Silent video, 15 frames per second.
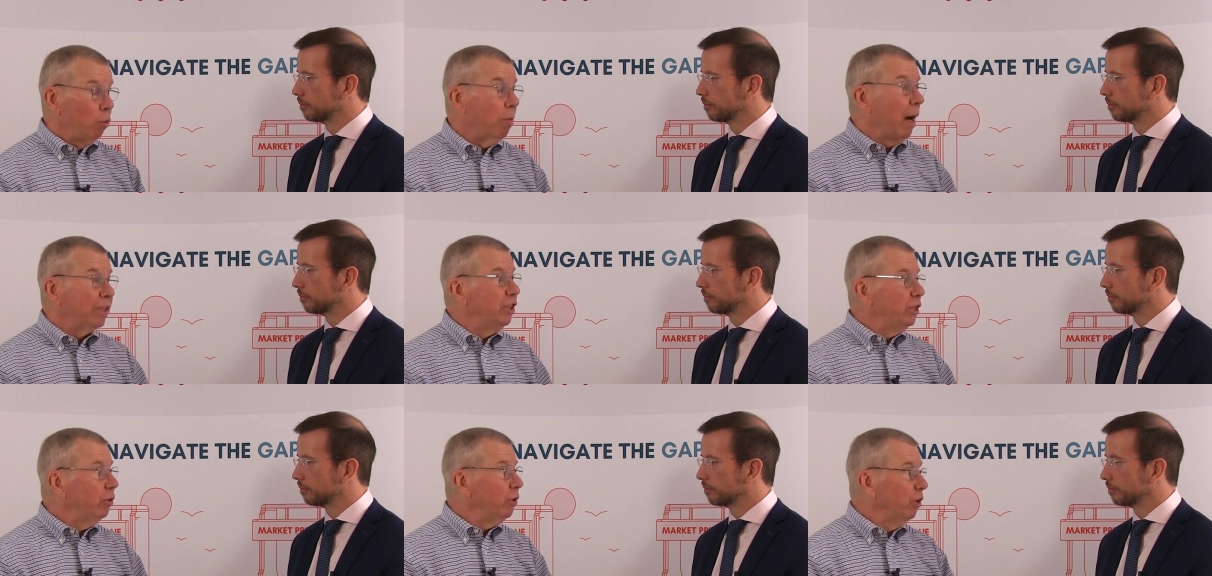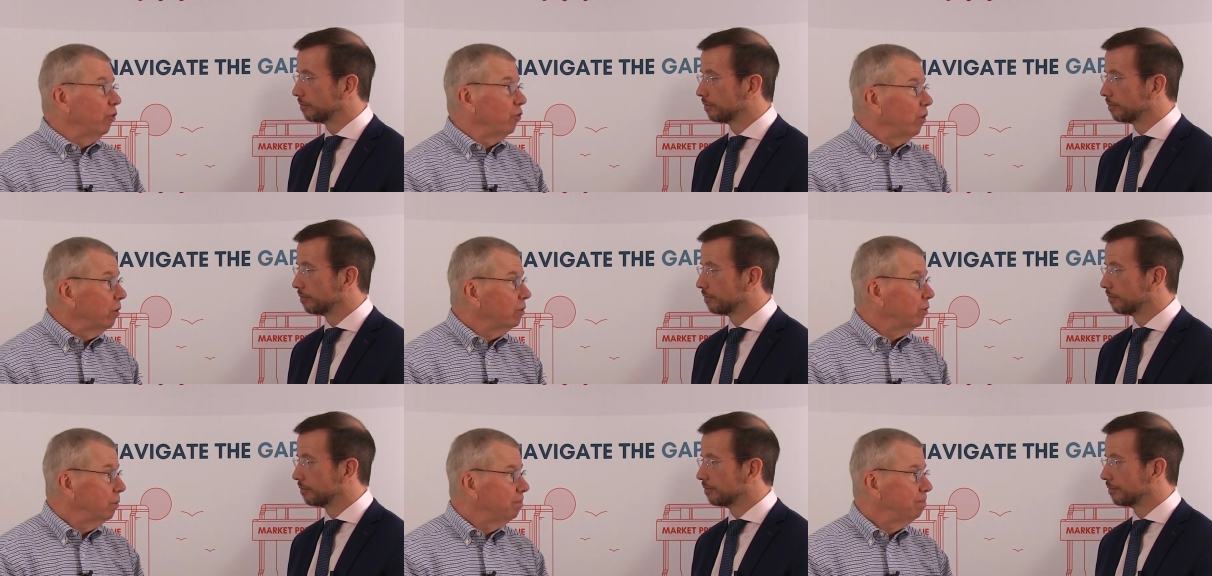Speaker 1: whom I still
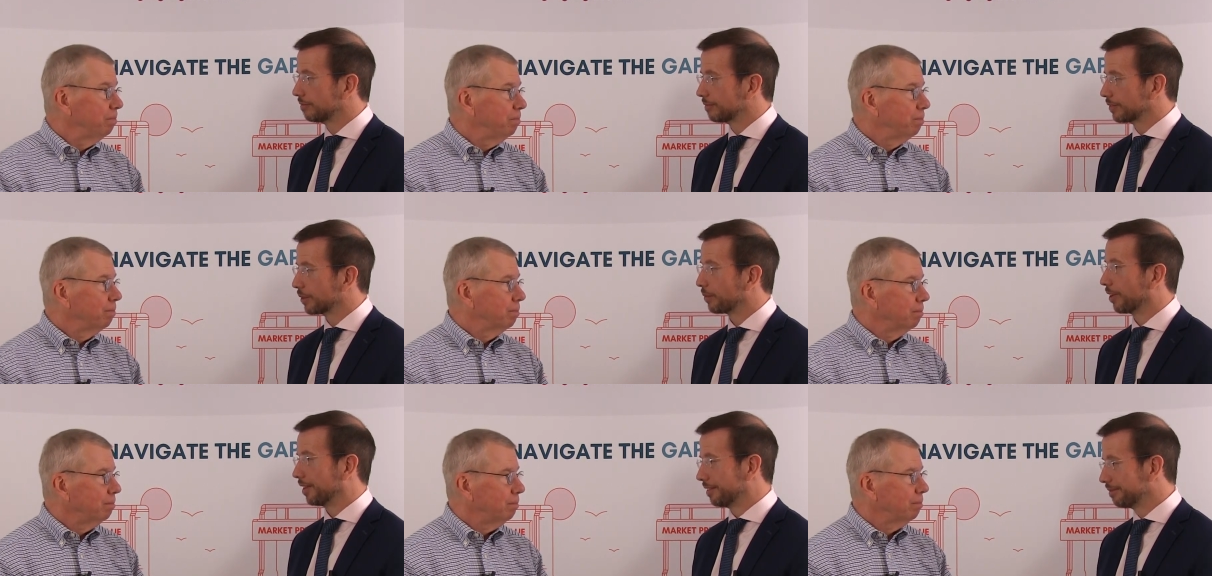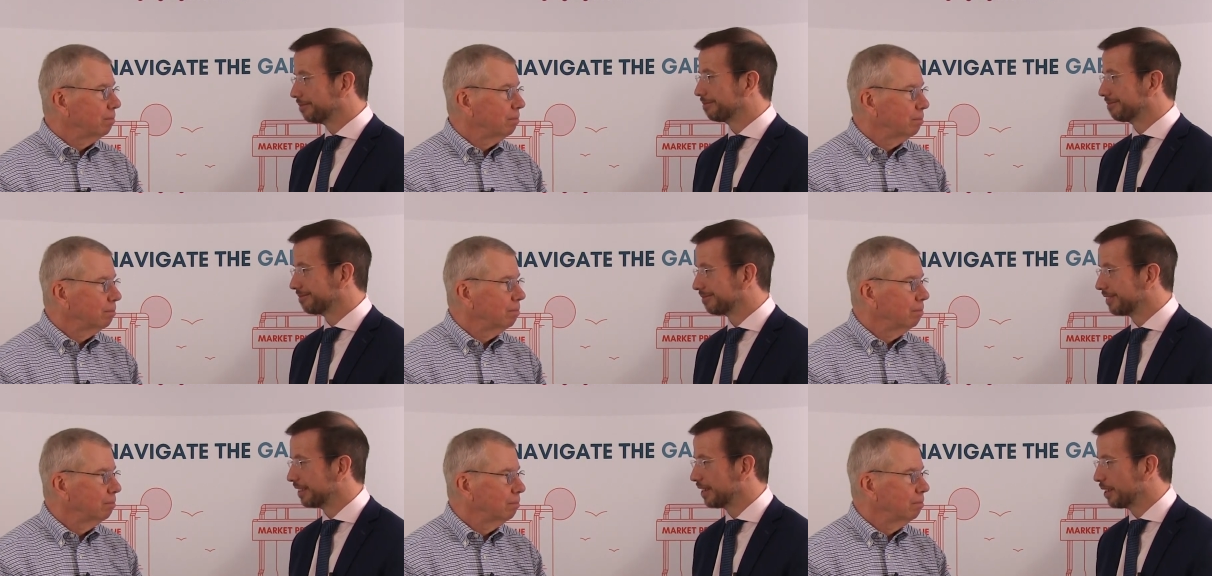consult.
Speaker 2: Right.
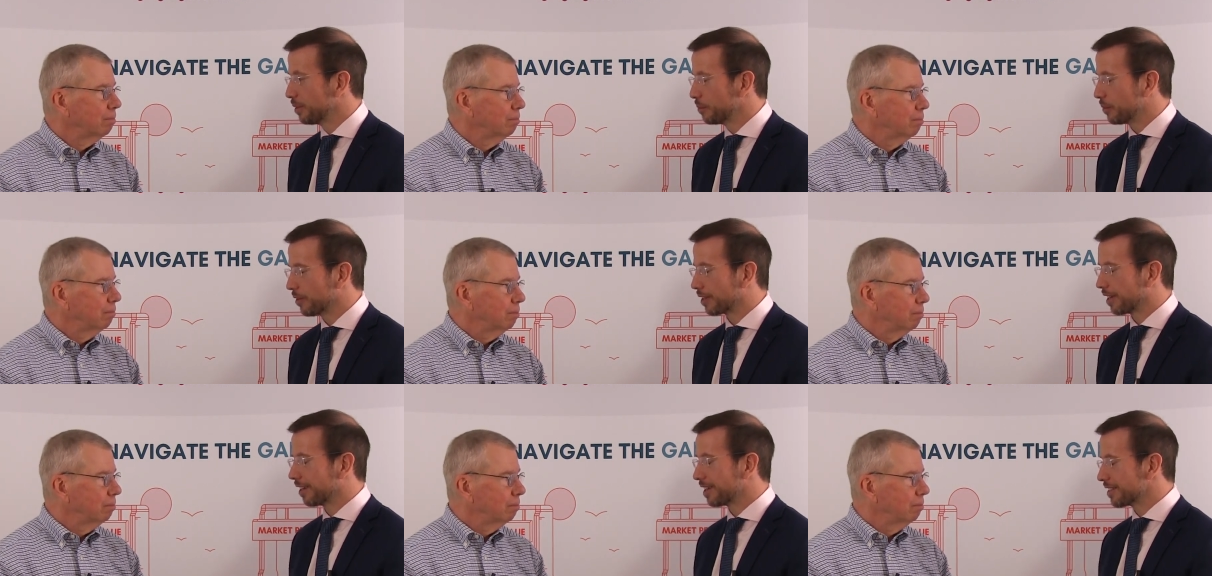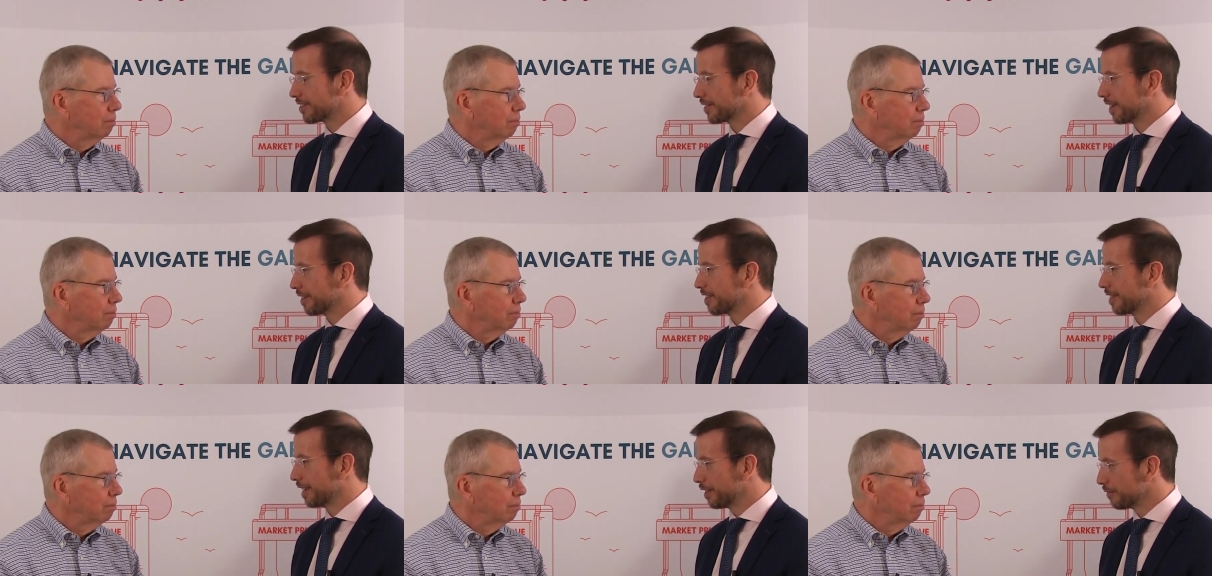Well, look, I'd like to
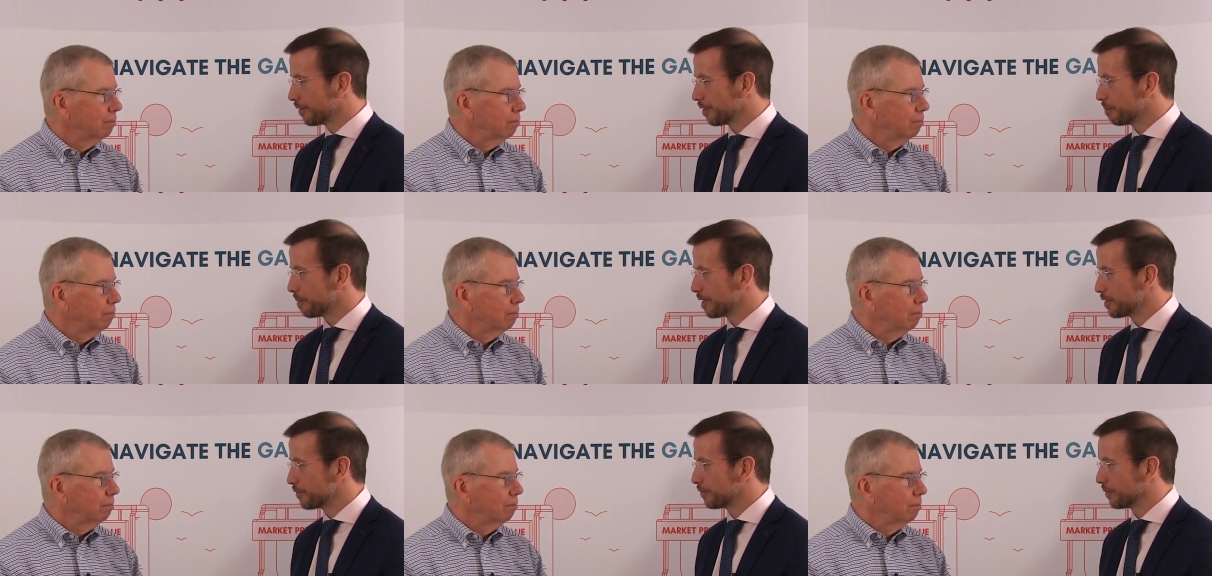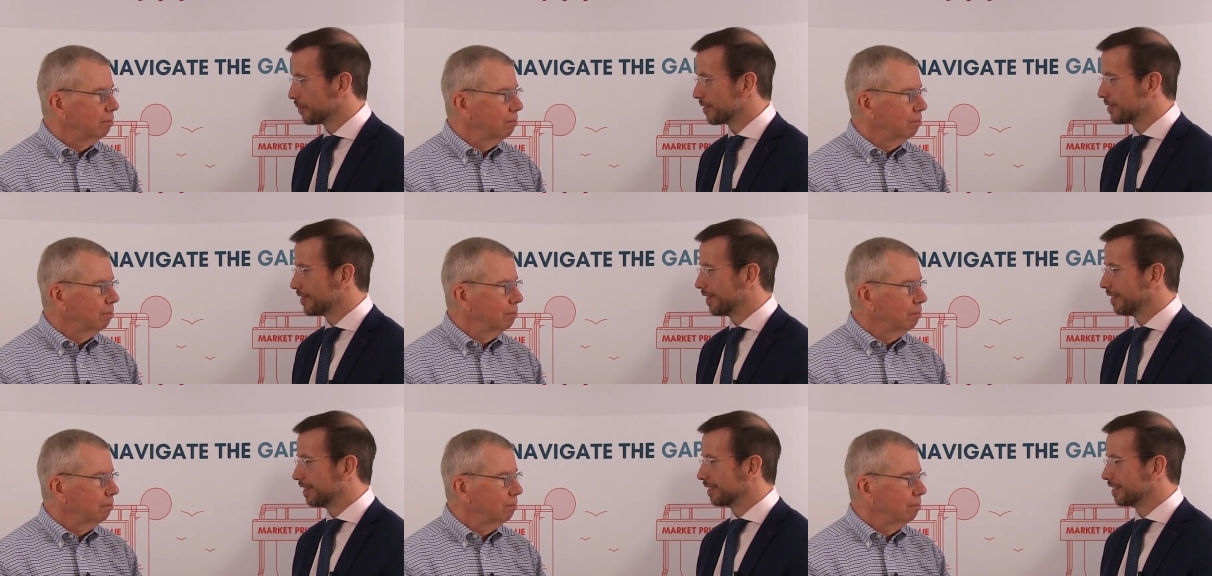say thank you very much for
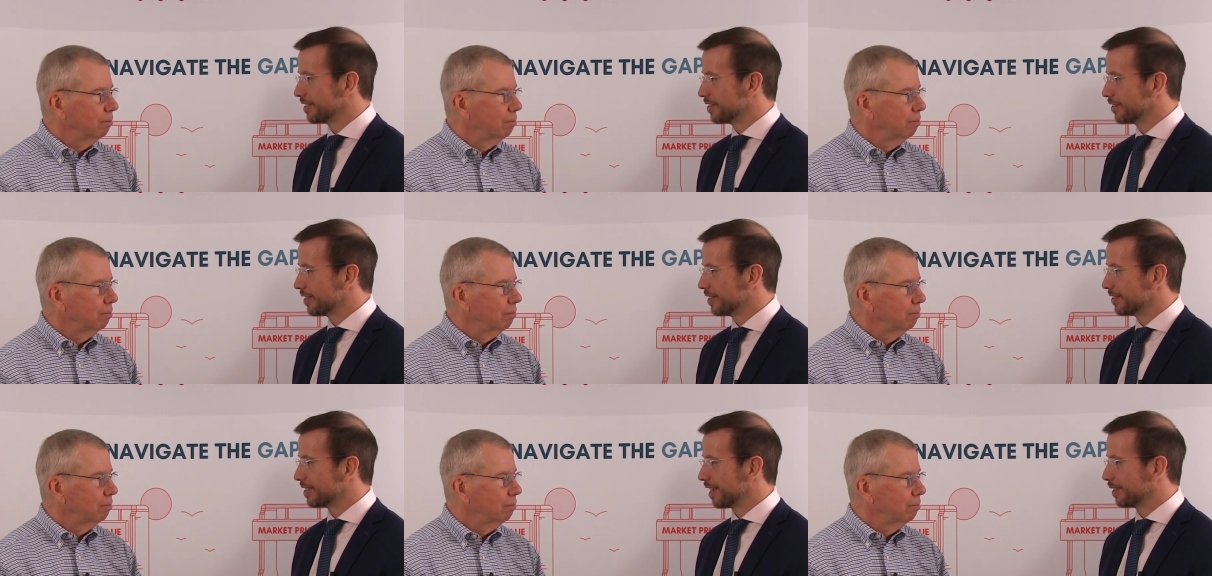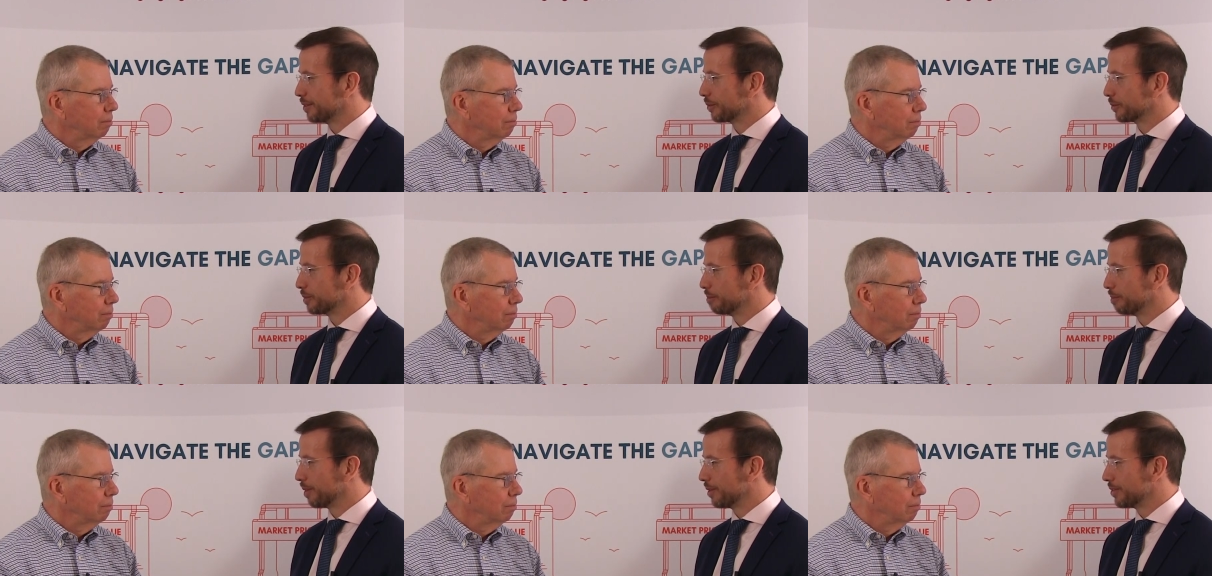attending this year's annual
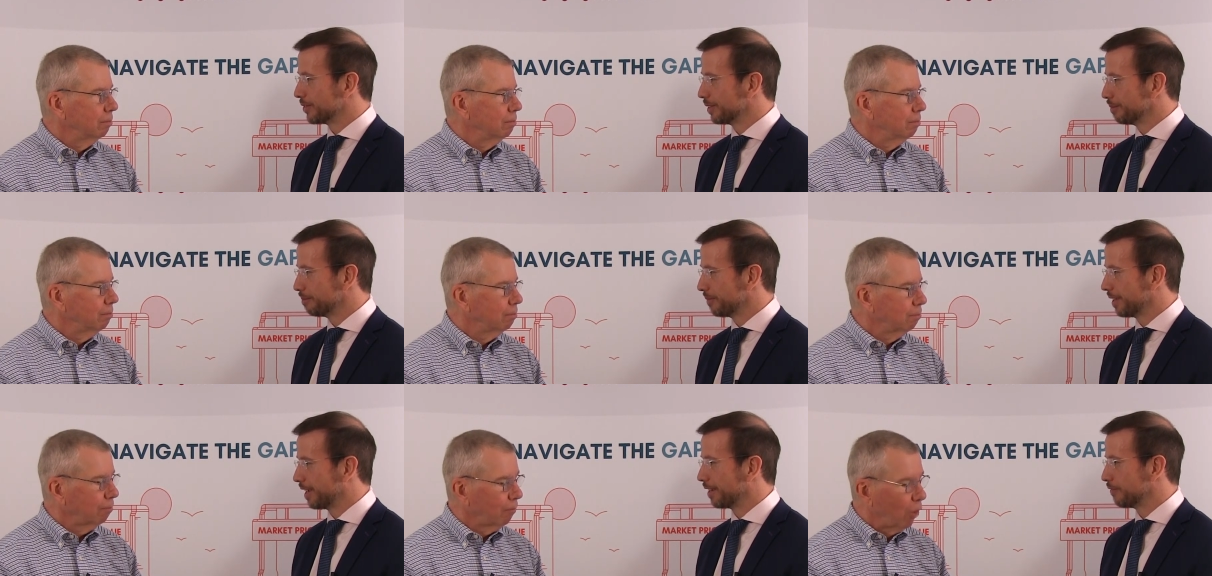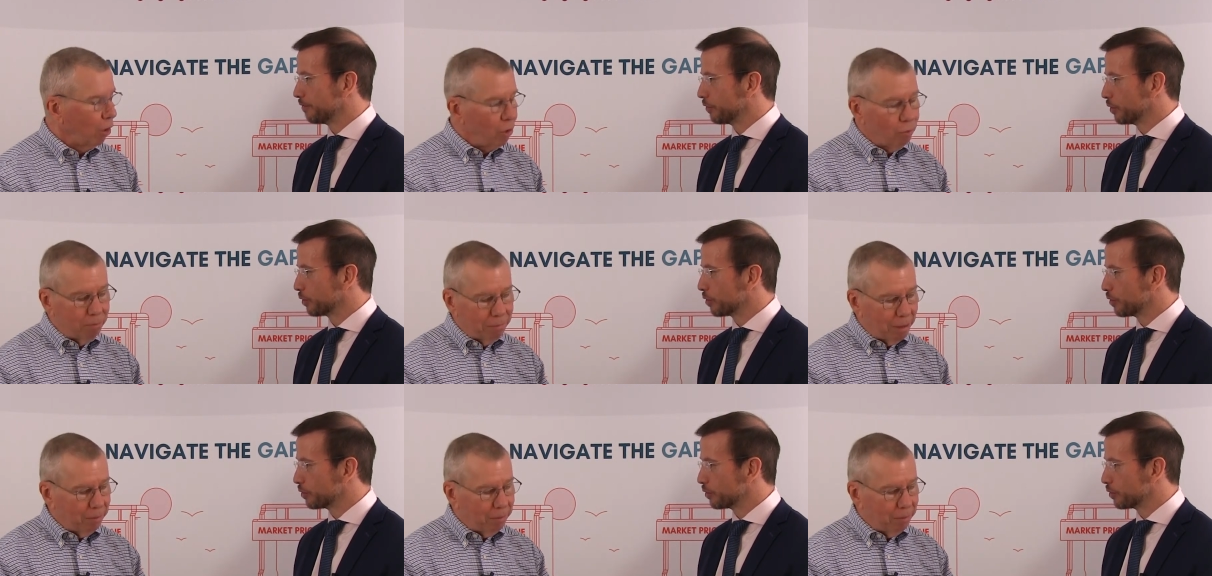symposium and
Speaker 1: for your